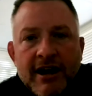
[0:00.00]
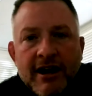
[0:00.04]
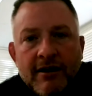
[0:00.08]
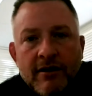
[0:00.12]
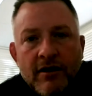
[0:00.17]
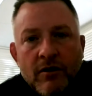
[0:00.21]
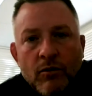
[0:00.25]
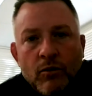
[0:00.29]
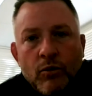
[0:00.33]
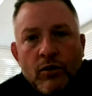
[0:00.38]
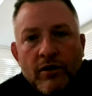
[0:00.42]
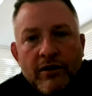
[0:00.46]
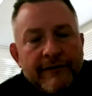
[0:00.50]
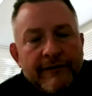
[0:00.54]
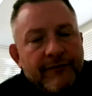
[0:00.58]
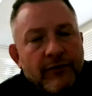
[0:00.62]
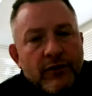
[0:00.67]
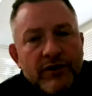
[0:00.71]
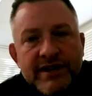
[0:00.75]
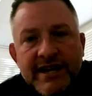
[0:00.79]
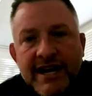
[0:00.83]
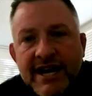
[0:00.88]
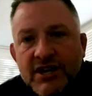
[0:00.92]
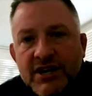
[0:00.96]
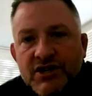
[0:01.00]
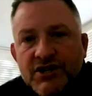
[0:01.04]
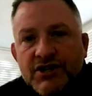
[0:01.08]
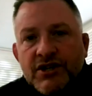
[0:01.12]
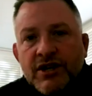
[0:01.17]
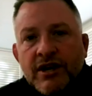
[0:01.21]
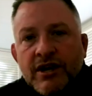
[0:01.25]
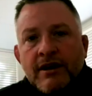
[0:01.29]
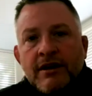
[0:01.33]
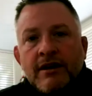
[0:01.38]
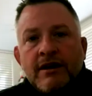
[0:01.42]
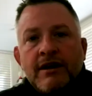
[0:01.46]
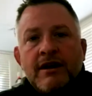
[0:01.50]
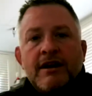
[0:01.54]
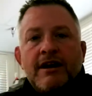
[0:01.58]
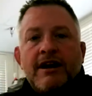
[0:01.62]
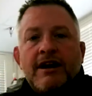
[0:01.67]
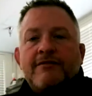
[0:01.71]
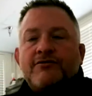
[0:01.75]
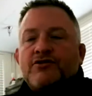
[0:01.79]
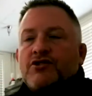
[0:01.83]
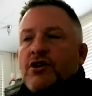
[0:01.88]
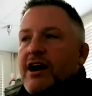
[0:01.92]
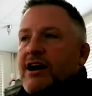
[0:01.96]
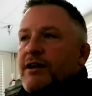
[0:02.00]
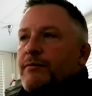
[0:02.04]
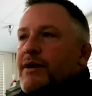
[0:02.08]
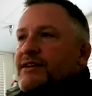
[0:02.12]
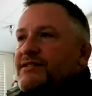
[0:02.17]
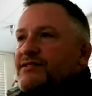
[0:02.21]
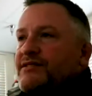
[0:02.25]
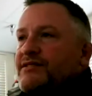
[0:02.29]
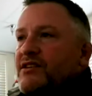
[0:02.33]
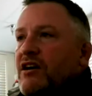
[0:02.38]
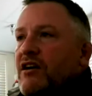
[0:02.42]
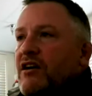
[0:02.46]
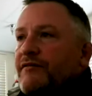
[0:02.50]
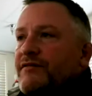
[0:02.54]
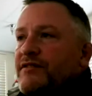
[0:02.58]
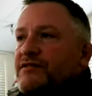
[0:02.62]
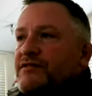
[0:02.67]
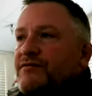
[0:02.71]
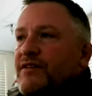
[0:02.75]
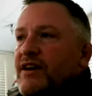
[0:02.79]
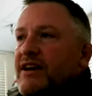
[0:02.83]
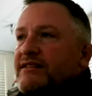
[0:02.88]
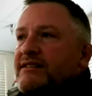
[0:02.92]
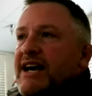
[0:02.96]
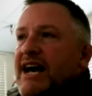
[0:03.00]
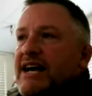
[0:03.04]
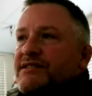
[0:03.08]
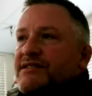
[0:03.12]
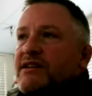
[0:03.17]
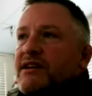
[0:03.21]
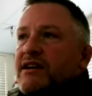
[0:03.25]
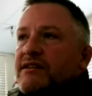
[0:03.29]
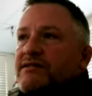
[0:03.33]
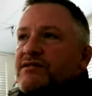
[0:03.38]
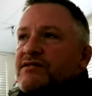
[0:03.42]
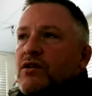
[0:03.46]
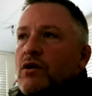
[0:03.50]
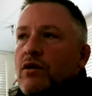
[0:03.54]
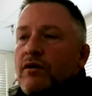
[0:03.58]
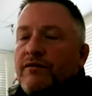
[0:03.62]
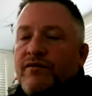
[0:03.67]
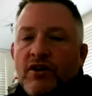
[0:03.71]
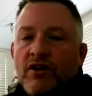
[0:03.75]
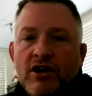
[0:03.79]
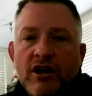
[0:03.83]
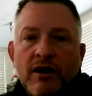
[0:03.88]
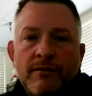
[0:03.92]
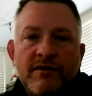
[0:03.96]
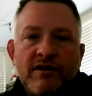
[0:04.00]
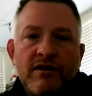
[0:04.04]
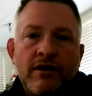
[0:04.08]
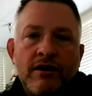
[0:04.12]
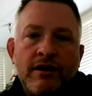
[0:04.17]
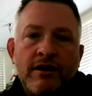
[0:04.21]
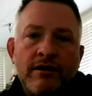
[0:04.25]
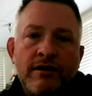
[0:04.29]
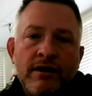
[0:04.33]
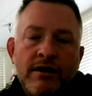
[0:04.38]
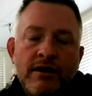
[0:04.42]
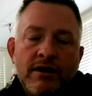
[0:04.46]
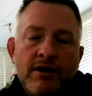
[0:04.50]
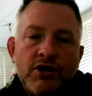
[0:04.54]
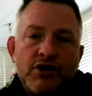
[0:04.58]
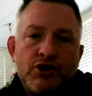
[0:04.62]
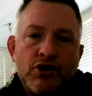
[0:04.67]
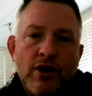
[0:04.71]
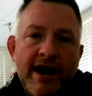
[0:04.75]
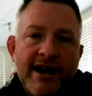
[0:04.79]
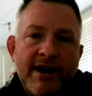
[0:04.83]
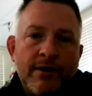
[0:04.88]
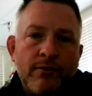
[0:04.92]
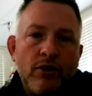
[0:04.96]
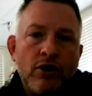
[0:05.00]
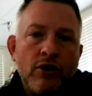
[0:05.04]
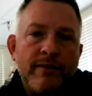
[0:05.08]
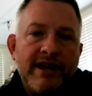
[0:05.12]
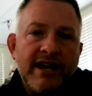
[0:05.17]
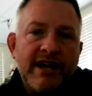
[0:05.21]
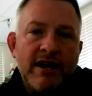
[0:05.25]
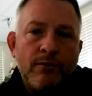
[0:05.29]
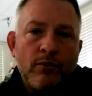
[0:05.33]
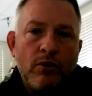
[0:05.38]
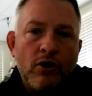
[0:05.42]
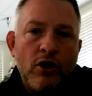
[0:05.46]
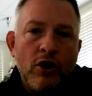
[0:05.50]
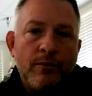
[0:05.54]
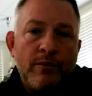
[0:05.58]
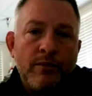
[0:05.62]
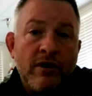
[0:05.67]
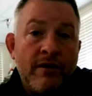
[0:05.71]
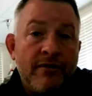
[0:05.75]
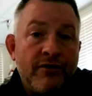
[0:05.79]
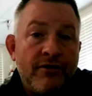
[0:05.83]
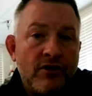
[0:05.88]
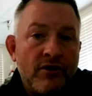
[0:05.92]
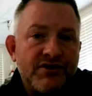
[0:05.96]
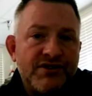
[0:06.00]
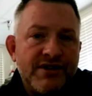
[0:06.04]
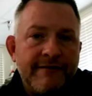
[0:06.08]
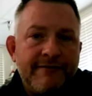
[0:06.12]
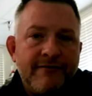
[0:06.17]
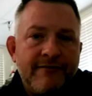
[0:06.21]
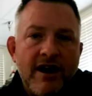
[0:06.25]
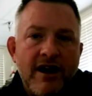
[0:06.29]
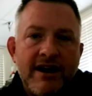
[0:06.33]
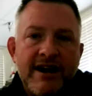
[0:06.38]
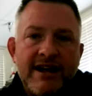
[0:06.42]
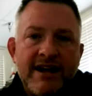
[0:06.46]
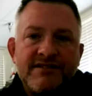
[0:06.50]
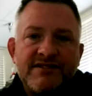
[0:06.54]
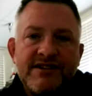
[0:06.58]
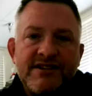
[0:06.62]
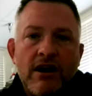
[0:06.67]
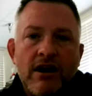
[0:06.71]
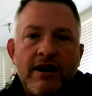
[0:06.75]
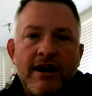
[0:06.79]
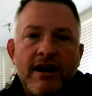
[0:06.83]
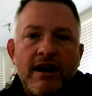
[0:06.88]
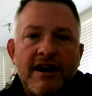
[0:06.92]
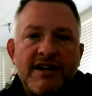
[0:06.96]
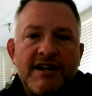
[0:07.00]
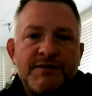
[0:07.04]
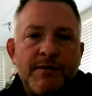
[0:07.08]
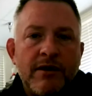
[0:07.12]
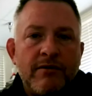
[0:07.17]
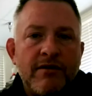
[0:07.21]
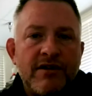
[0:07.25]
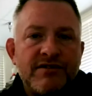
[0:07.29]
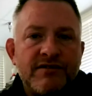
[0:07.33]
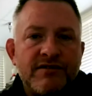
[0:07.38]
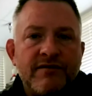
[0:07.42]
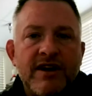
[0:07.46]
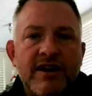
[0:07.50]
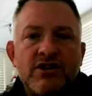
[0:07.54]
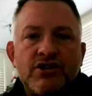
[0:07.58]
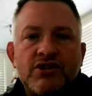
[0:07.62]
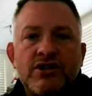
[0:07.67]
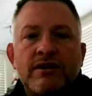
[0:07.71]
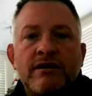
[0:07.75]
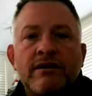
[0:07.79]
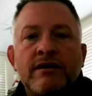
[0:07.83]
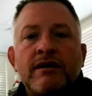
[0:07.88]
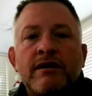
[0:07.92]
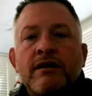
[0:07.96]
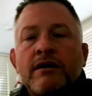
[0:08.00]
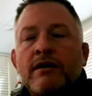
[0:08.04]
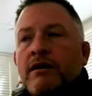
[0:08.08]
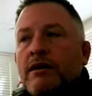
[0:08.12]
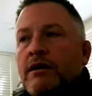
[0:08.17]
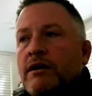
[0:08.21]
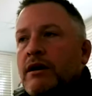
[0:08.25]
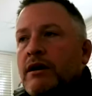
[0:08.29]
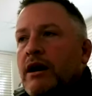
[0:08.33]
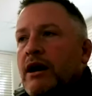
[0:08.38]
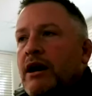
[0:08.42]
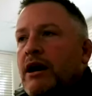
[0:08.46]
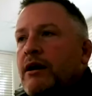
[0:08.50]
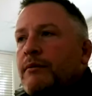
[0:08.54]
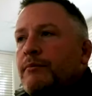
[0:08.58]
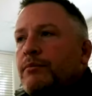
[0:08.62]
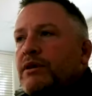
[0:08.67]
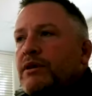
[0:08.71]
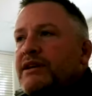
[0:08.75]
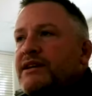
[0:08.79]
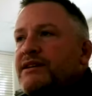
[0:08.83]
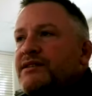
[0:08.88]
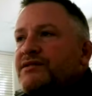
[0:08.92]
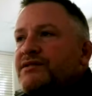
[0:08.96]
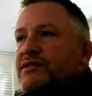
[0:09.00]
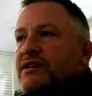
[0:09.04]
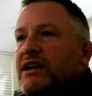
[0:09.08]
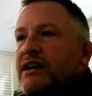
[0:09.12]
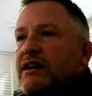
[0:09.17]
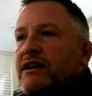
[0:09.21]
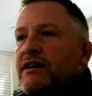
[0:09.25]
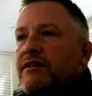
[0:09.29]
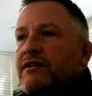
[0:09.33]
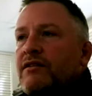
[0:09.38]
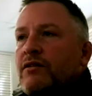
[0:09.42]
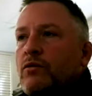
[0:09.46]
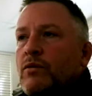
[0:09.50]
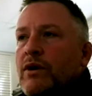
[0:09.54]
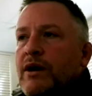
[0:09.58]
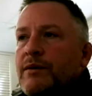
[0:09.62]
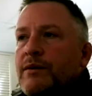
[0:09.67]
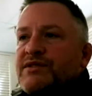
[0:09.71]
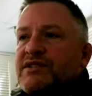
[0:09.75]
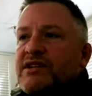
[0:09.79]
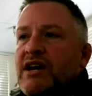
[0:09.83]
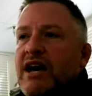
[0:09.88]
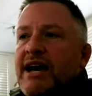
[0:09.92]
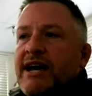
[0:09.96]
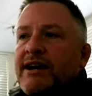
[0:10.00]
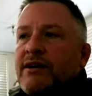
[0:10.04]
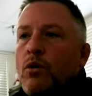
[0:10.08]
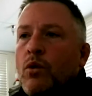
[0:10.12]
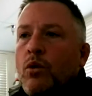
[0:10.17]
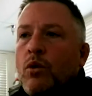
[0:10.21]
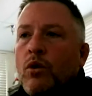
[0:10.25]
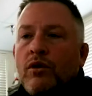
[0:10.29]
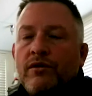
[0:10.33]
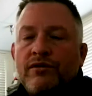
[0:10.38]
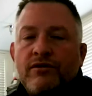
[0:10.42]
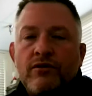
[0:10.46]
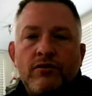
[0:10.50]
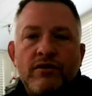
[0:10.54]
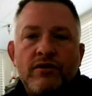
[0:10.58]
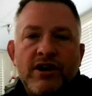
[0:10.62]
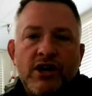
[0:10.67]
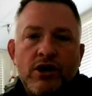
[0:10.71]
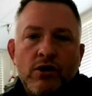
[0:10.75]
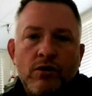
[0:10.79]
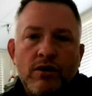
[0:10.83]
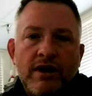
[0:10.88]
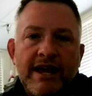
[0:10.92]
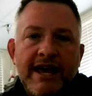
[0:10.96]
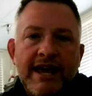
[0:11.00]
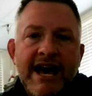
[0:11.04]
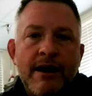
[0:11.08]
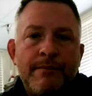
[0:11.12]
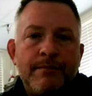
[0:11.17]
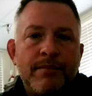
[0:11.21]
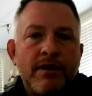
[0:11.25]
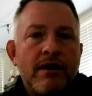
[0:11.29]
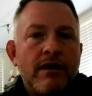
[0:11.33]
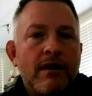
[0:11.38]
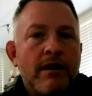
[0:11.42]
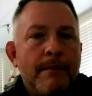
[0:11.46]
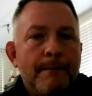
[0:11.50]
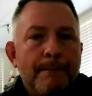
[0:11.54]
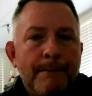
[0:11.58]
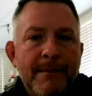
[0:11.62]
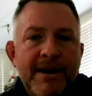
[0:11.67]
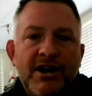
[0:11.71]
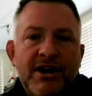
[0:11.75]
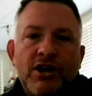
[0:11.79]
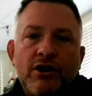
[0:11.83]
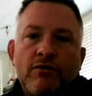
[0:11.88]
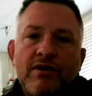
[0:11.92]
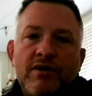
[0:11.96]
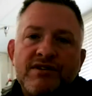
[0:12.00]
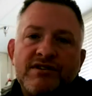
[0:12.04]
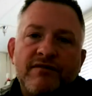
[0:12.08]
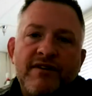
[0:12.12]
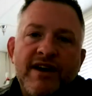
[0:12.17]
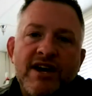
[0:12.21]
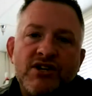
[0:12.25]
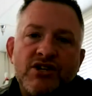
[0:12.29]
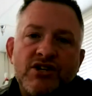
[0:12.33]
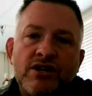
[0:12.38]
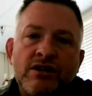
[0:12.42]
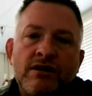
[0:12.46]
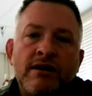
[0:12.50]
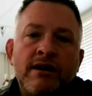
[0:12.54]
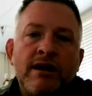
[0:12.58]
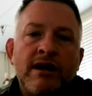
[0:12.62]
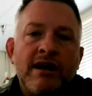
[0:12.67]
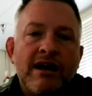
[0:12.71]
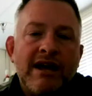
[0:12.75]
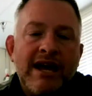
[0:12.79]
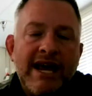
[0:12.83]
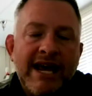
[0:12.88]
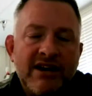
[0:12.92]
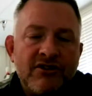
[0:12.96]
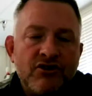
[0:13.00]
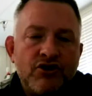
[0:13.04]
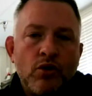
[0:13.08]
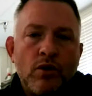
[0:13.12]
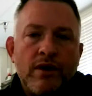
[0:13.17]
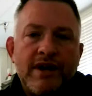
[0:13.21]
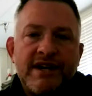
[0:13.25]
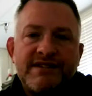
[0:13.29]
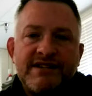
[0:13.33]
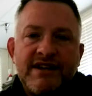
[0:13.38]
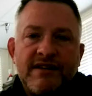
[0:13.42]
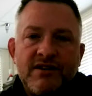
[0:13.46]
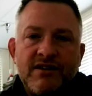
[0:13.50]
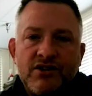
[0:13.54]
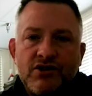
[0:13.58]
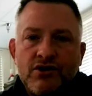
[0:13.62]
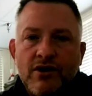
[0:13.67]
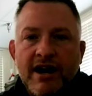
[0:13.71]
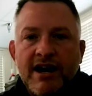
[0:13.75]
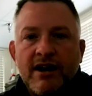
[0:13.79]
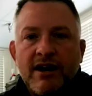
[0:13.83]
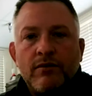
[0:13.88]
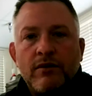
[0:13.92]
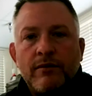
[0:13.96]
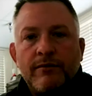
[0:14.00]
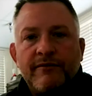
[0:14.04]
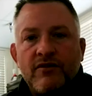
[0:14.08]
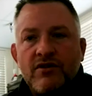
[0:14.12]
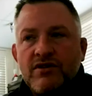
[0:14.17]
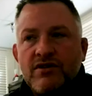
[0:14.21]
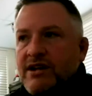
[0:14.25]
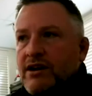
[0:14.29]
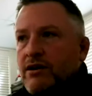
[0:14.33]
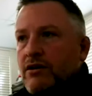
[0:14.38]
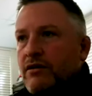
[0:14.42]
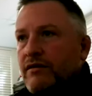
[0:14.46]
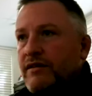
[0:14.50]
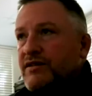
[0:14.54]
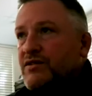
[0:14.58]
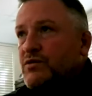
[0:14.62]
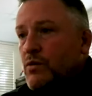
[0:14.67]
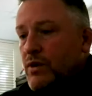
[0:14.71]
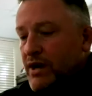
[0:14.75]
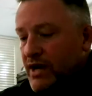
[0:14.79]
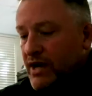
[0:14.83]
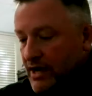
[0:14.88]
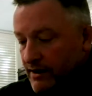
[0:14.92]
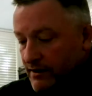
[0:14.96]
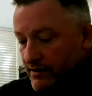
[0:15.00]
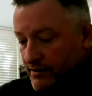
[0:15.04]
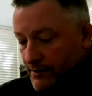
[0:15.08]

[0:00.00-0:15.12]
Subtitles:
Wonderful dish. I've tried it myself. It's fantastic. So if you come to the Trident Room, again, we're open on Thursday, Friday, and Saturday nights by reservation. Please get into the website or through the Acuity app, make your reservation, and join us at the Trident Room for dinner this weekend.